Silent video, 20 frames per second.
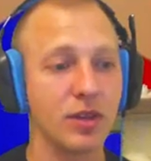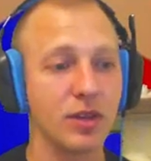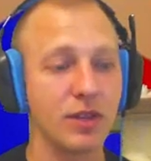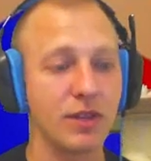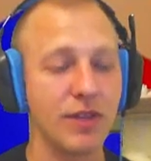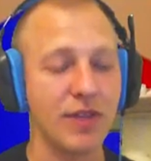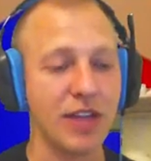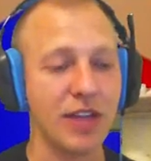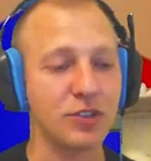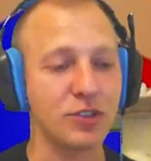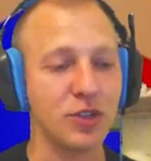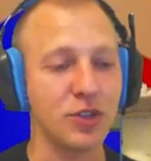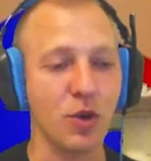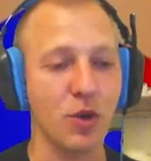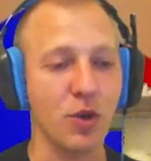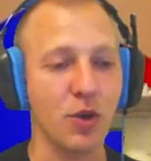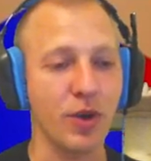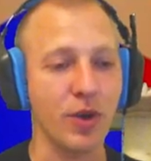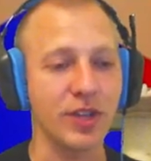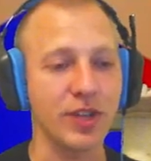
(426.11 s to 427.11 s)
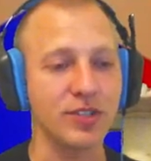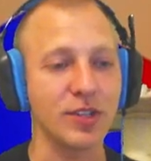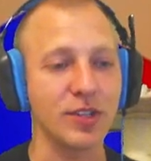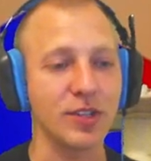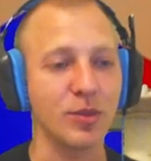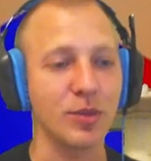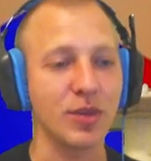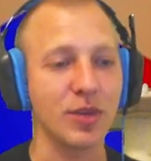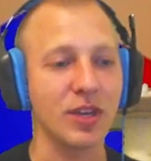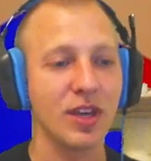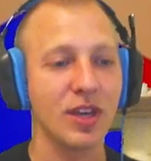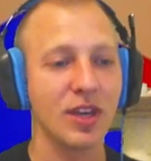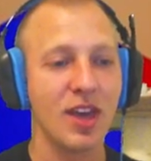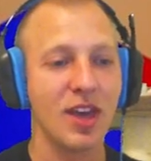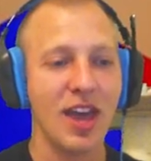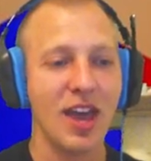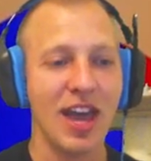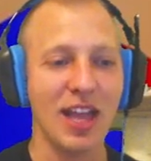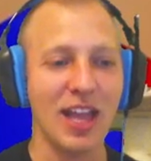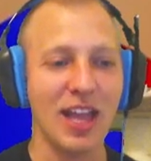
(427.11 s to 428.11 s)
That's so crazy to me.
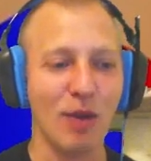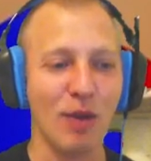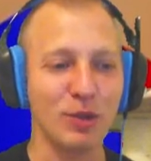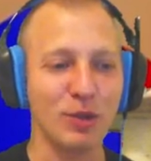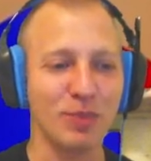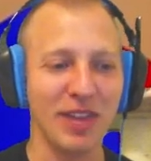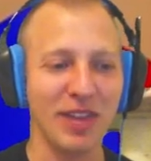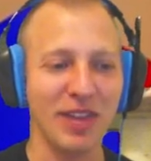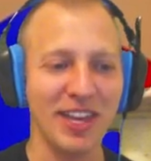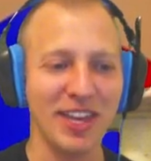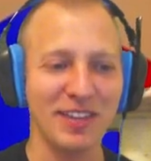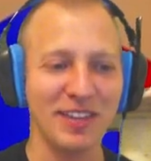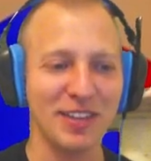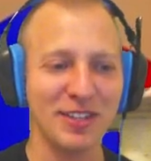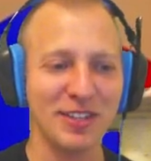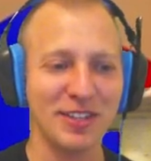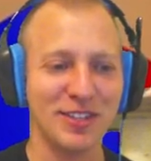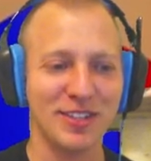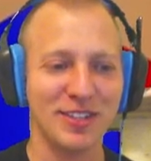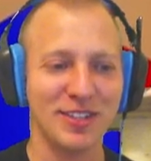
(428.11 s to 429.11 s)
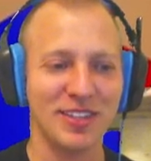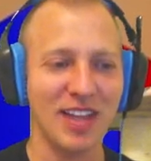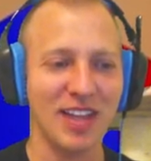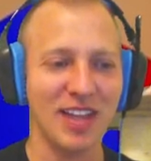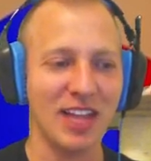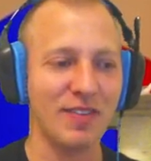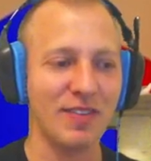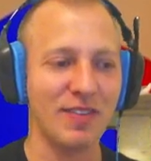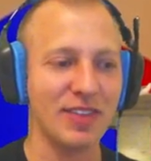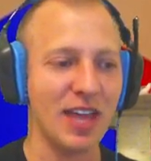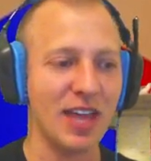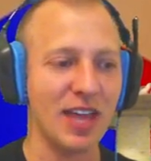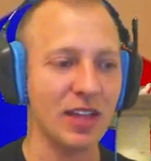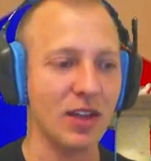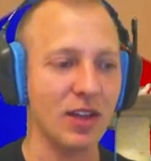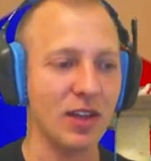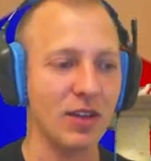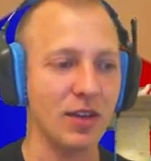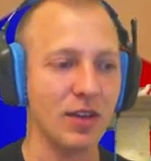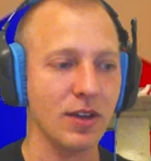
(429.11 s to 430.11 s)
And I was playing this not even that
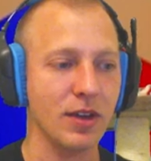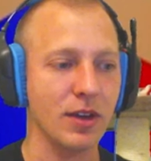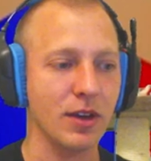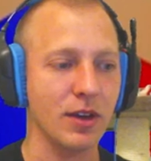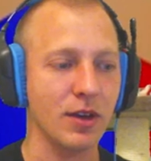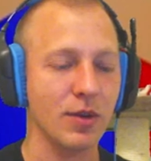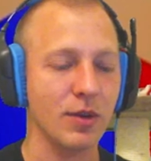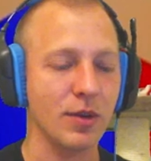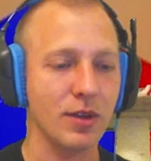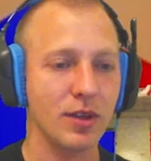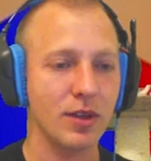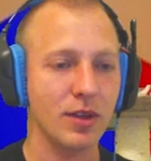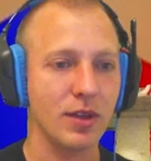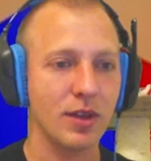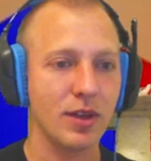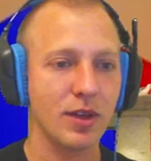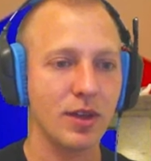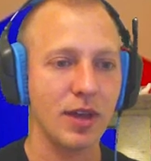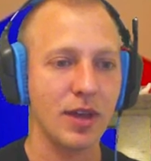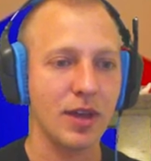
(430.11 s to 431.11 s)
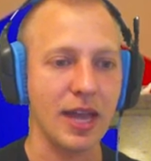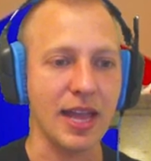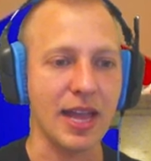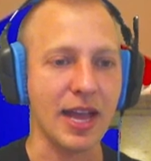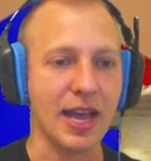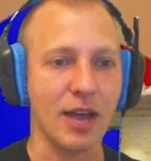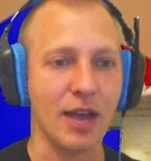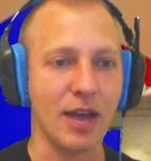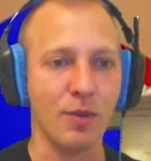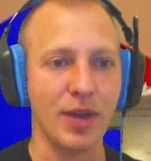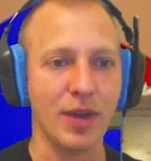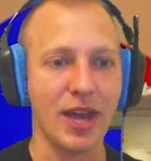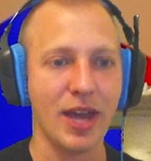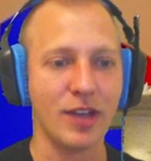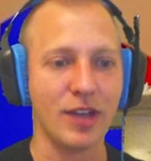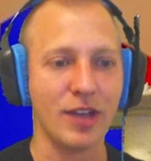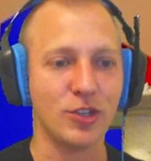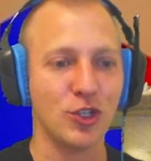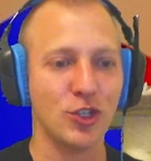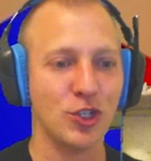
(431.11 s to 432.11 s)
long ago. And I got
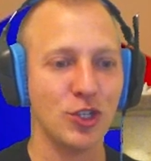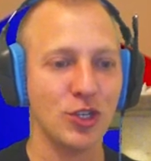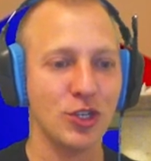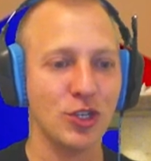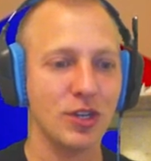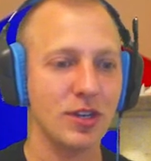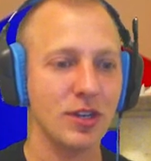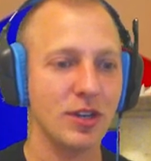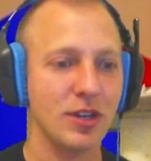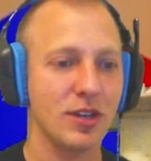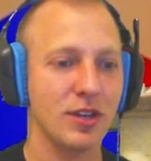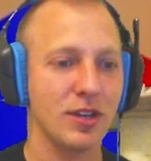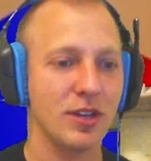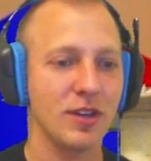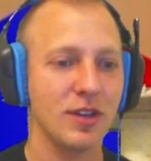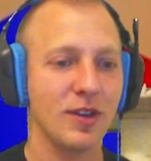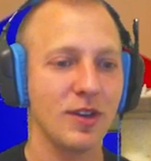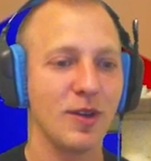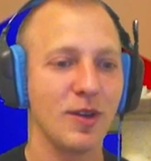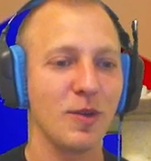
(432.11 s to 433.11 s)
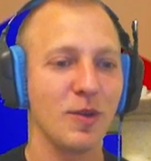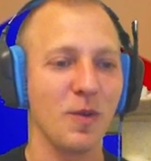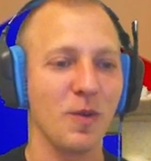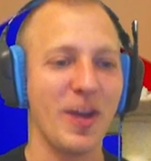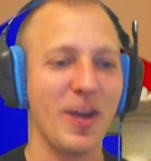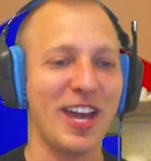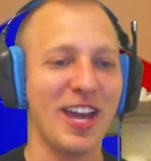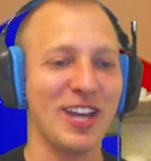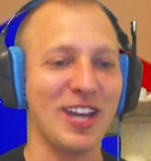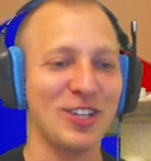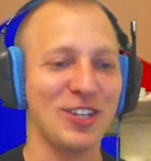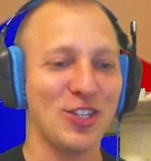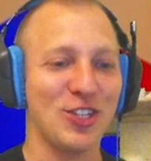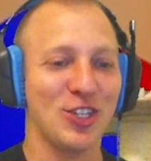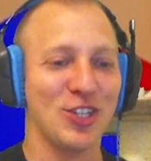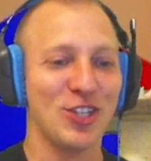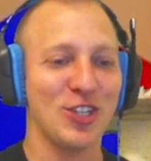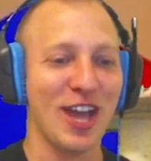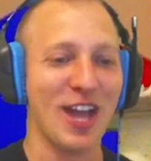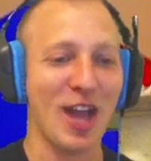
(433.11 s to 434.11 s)
ranch.
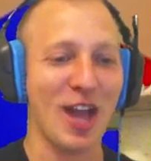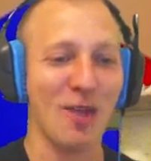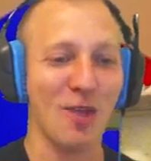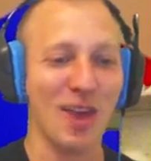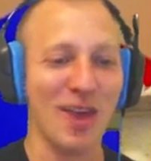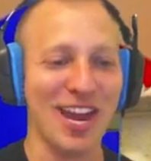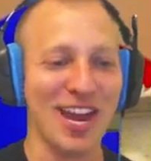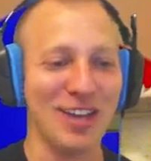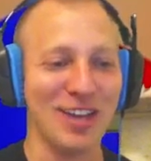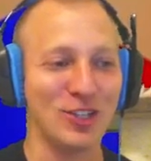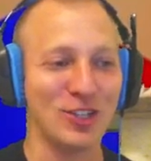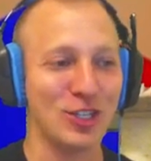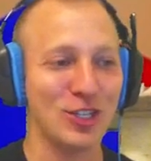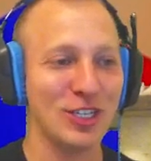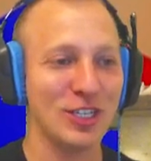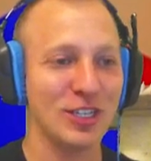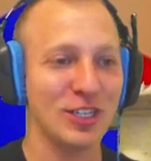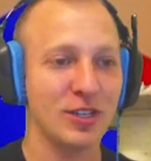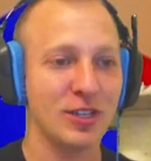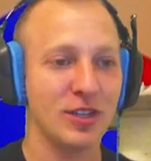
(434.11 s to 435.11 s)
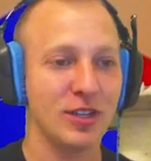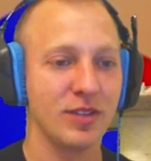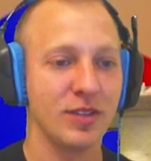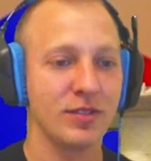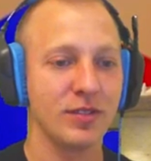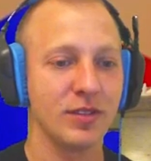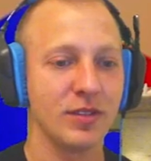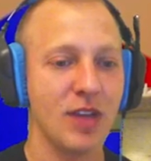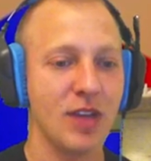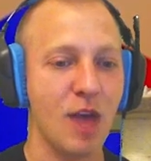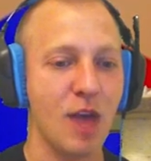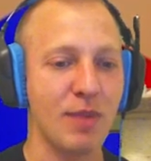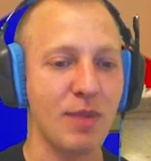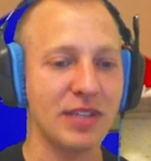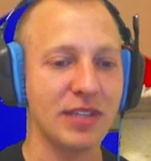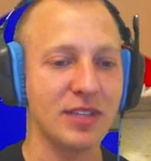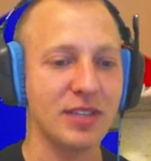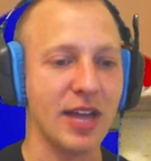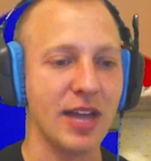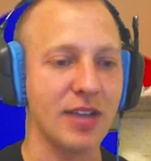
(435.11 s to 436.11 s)
Ranch. I got ranch. I'm about to
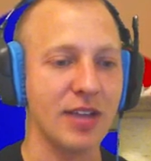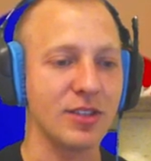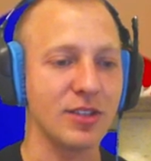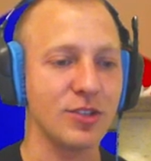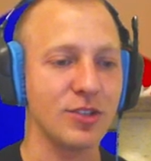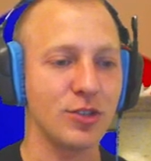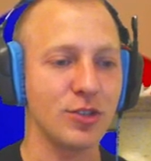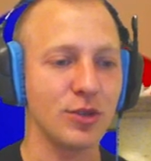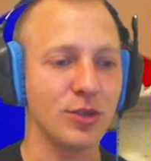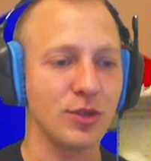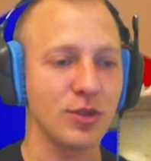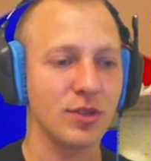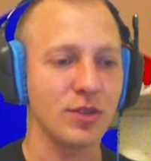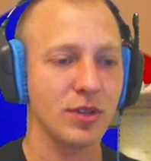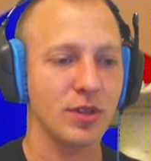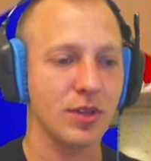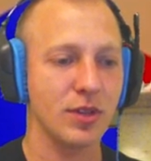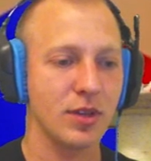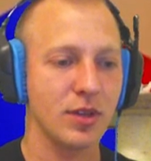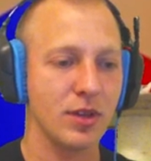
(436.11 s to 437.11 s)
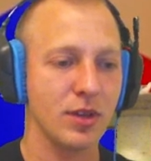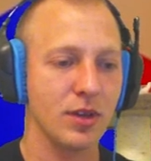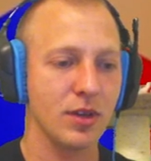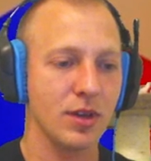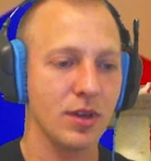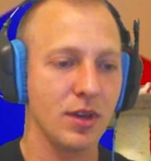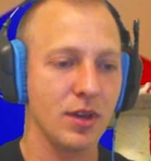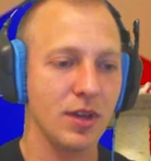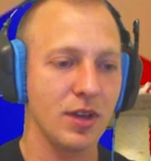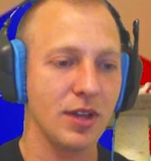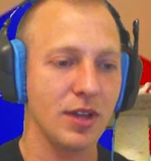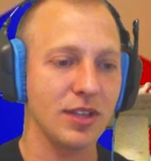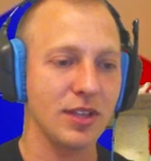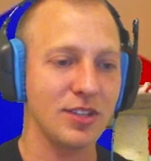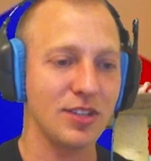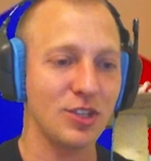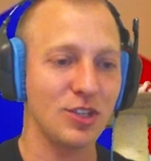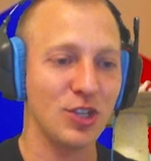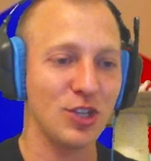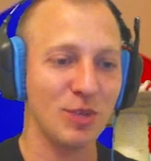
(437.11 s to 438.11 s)
die to this dude. Unless he
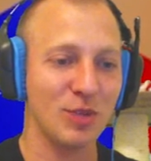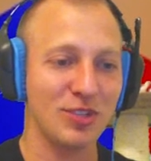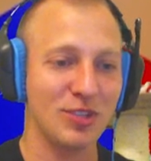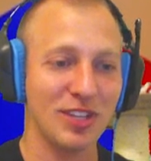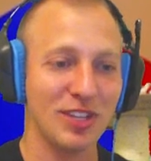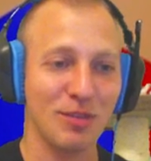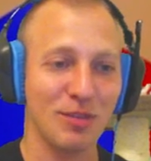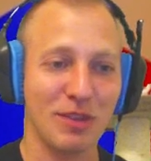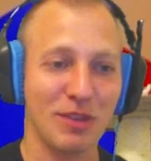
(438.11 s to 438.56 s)
jumps into my...